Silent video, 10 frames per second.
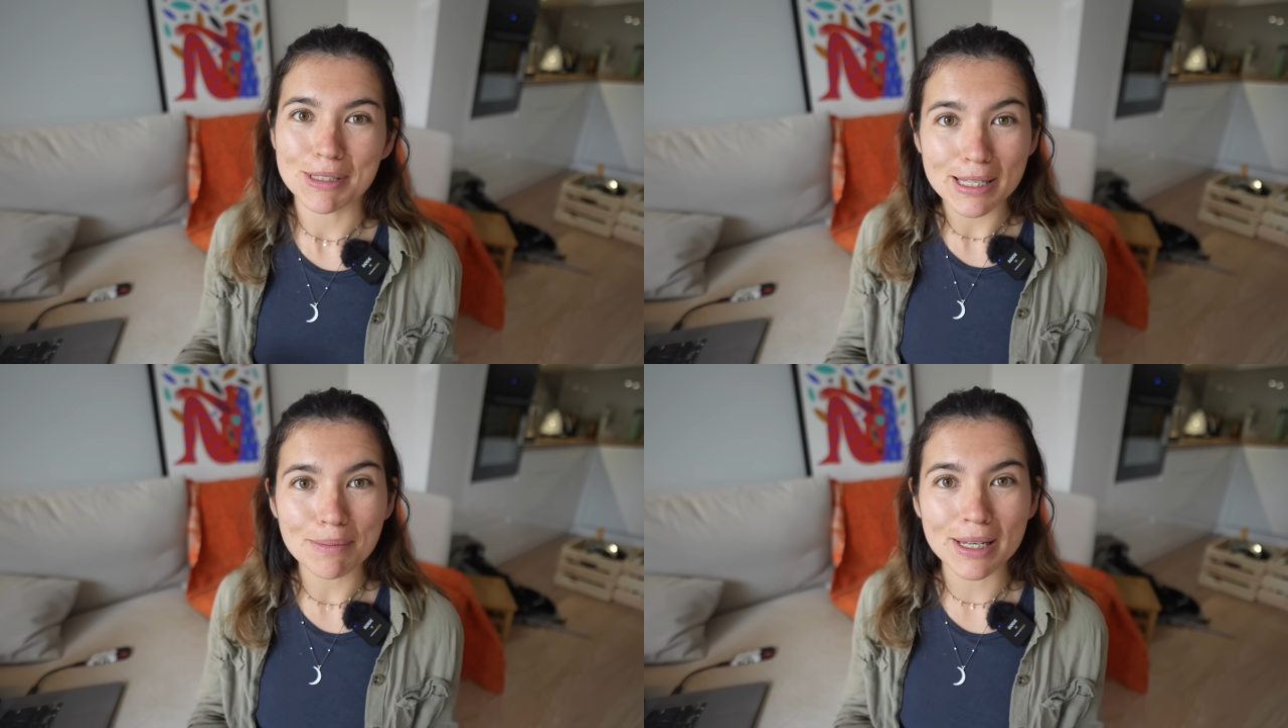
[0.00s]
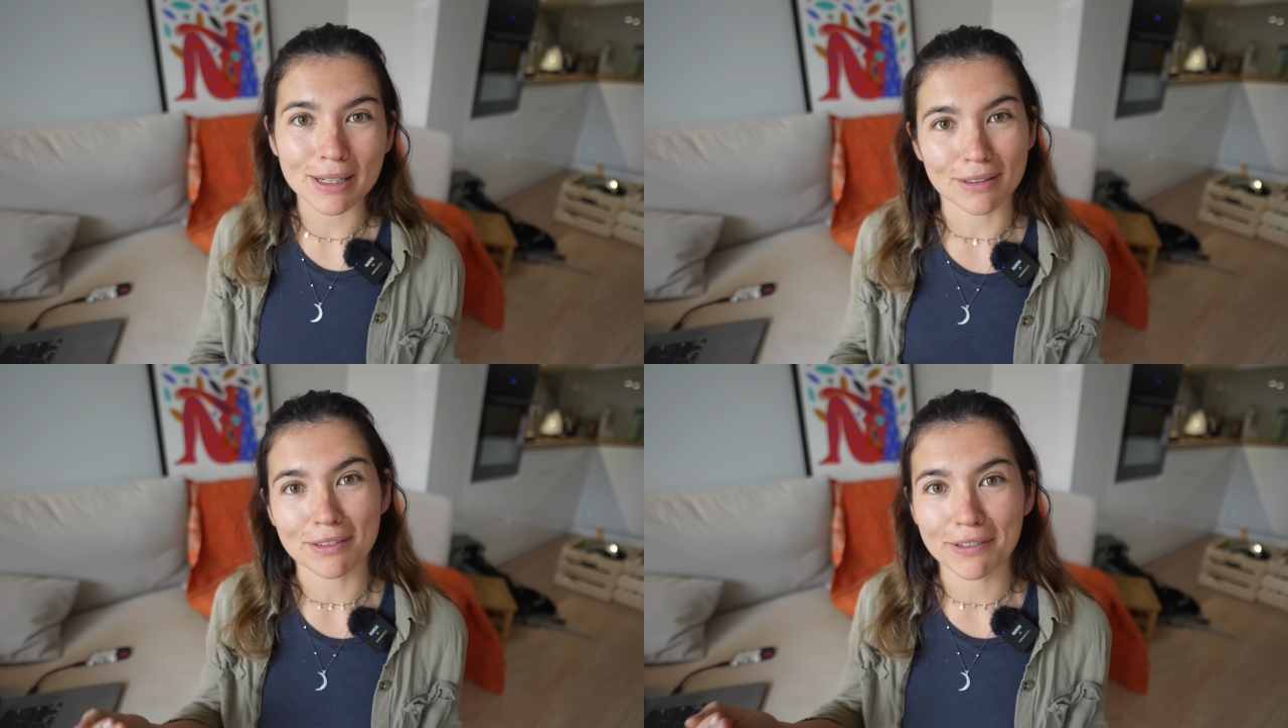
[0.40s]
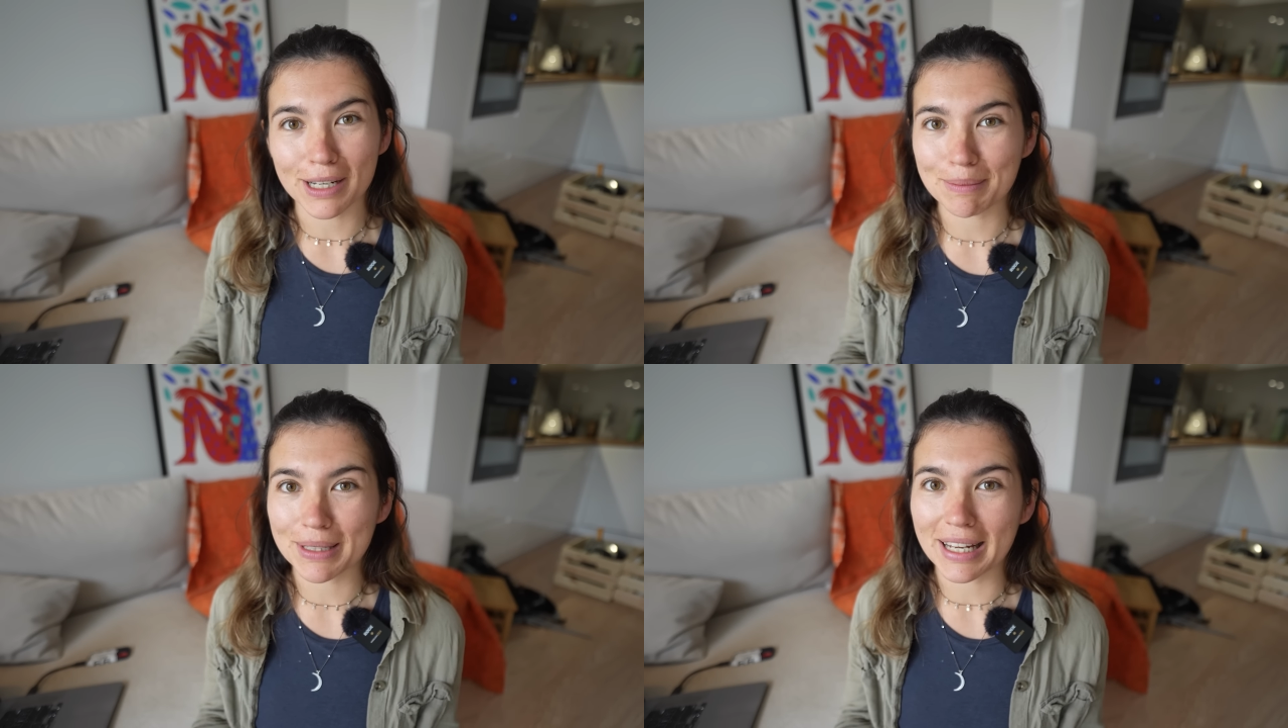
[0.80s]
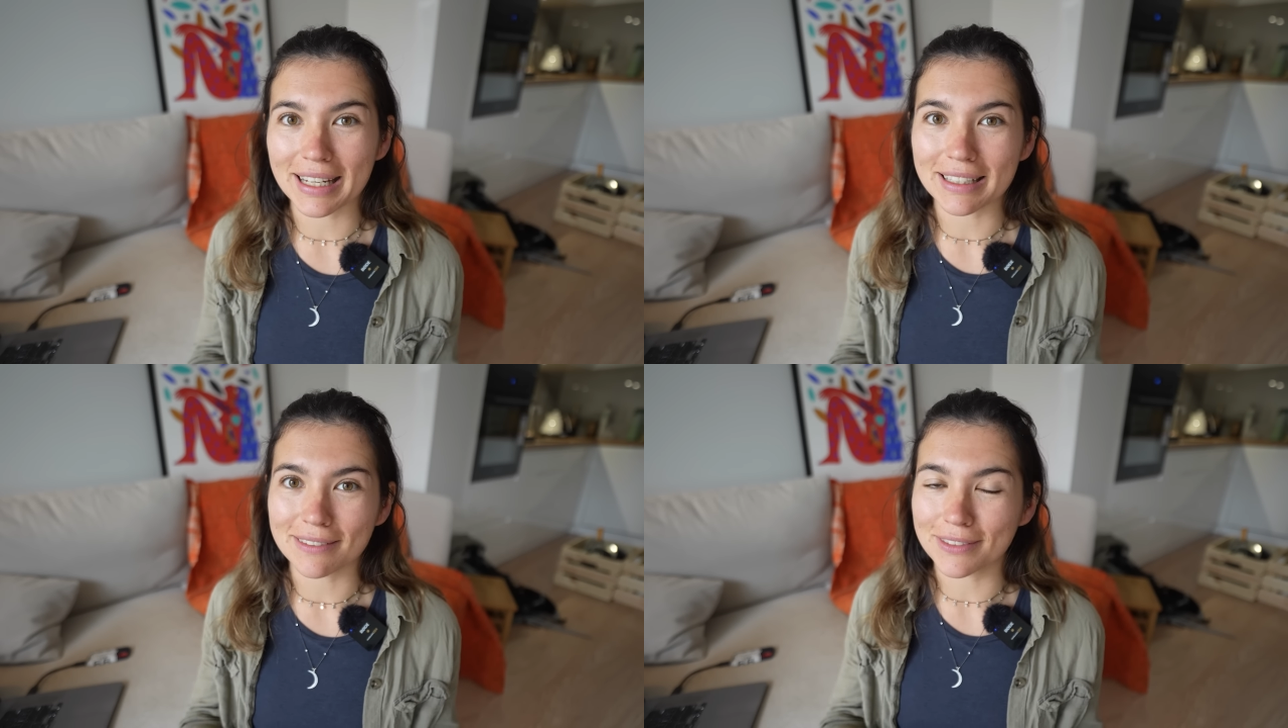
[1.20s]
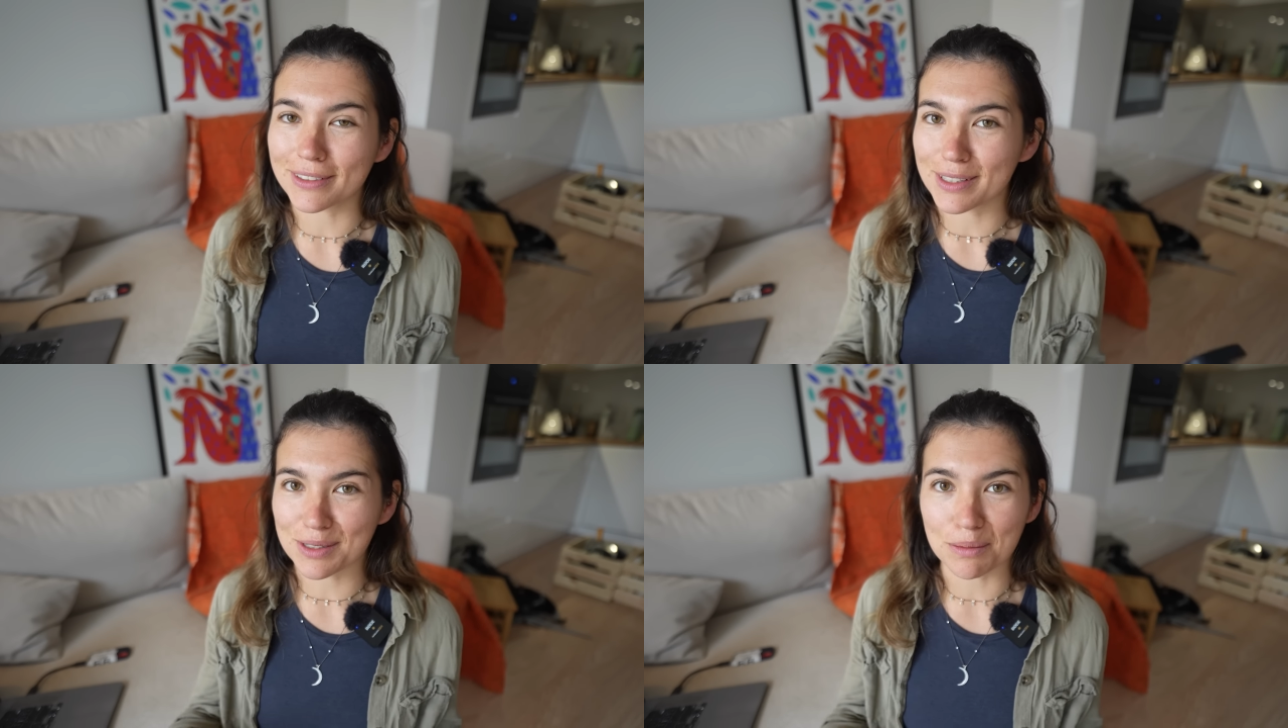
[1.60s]
see me and confirmed that
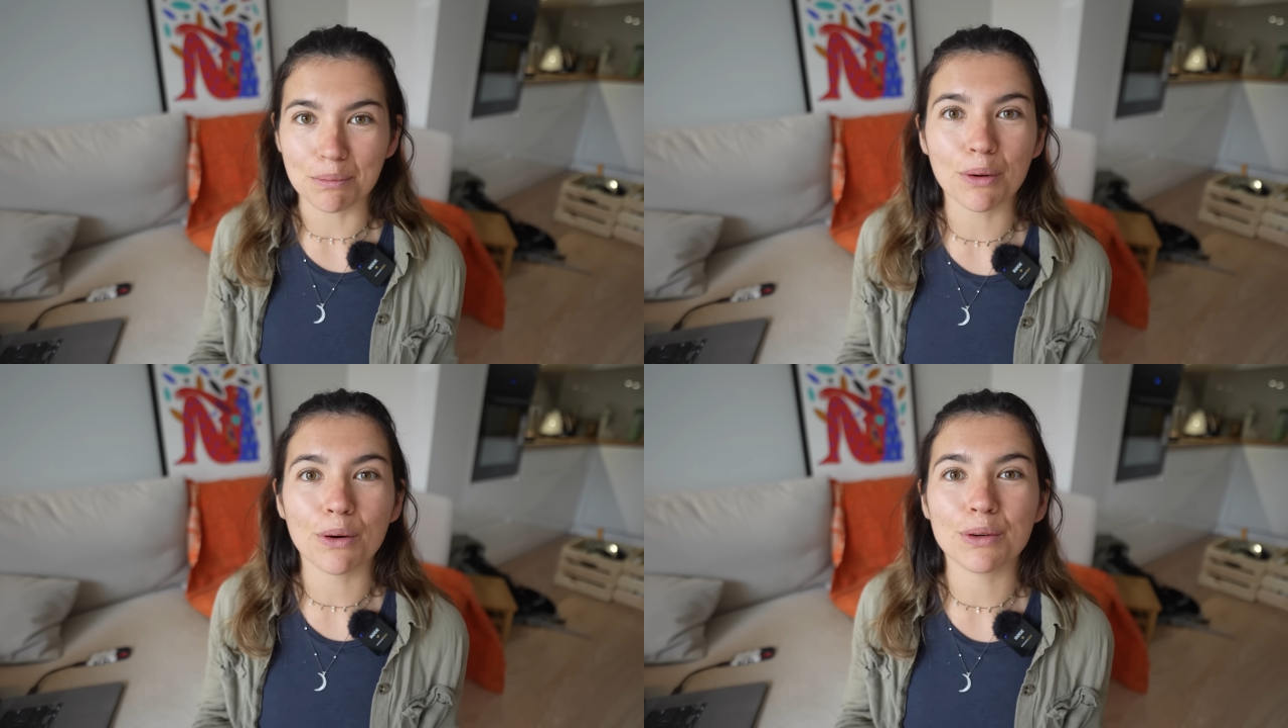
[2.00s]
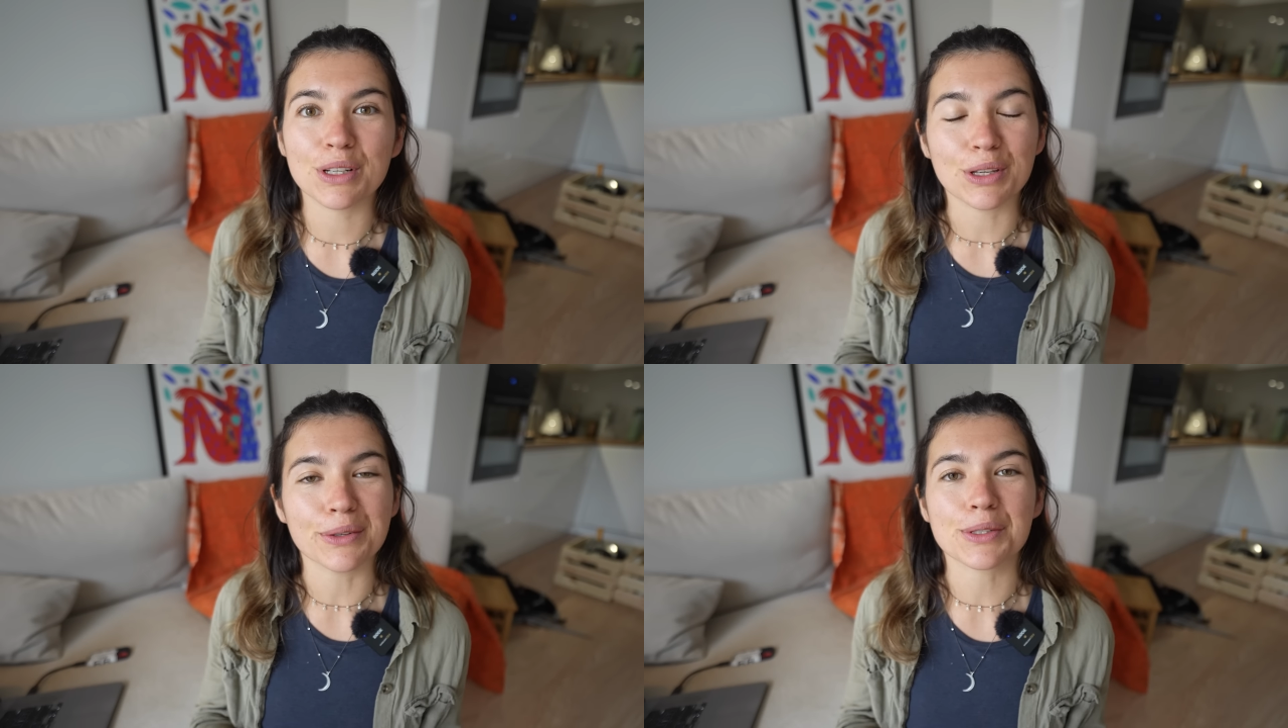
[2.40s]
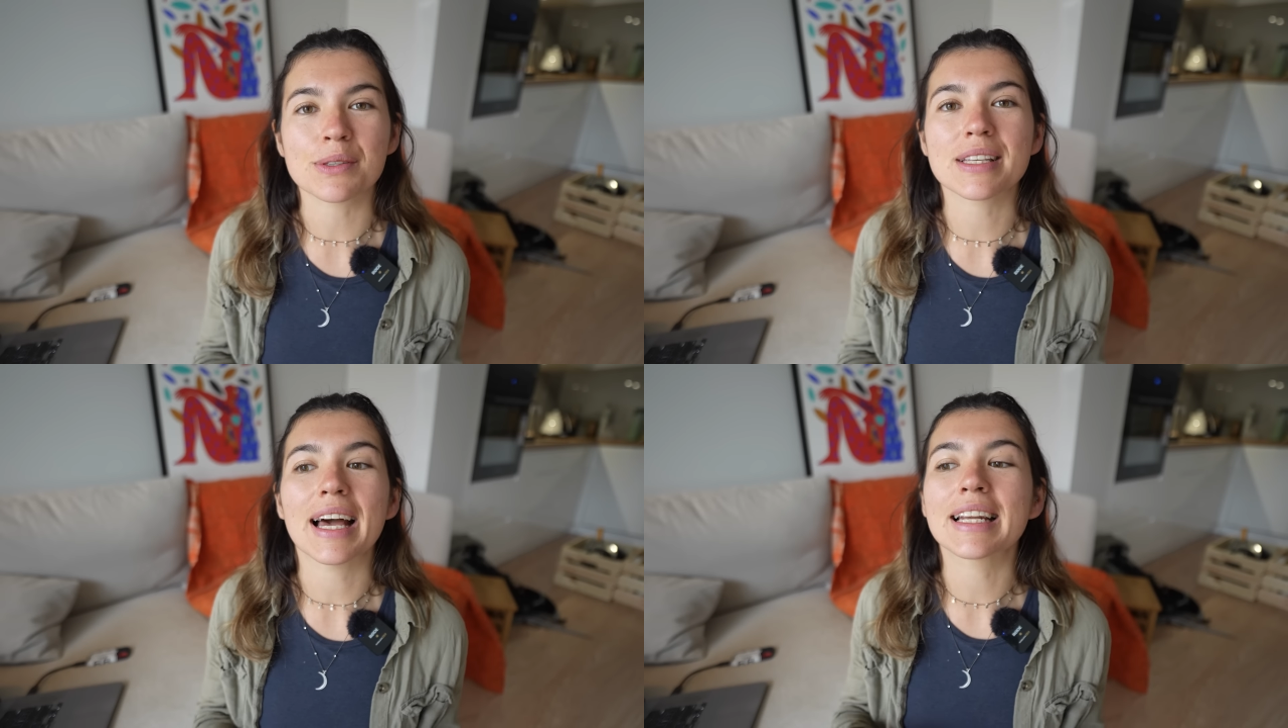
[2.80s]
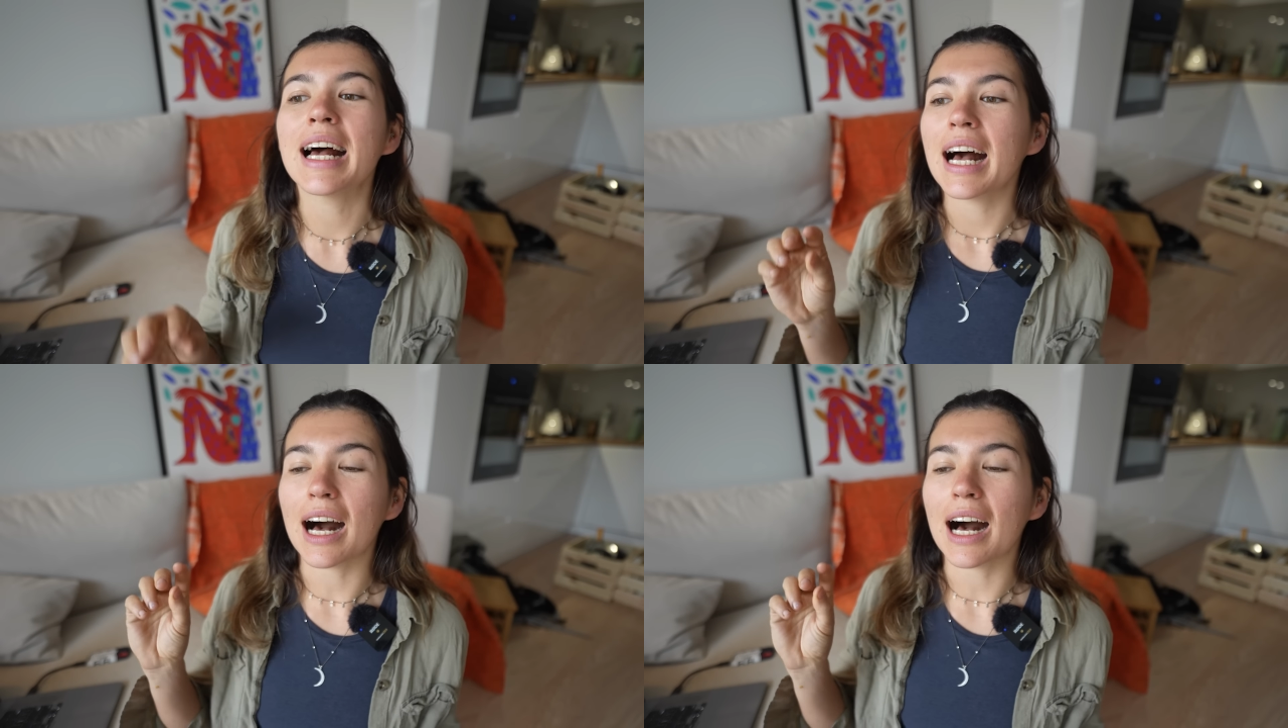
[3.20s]
Vilk is on board, he also said,